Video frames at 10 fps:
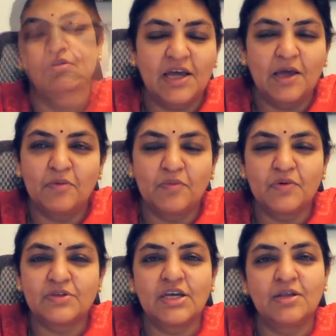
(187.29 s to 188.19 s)
So I
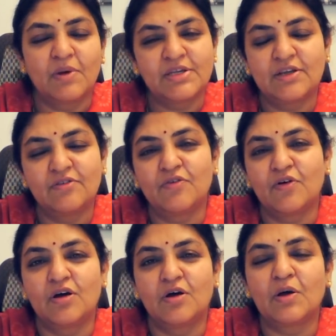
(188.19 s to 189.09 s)
have seen myself
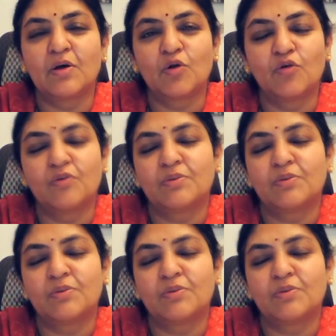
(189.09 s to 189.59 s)
grow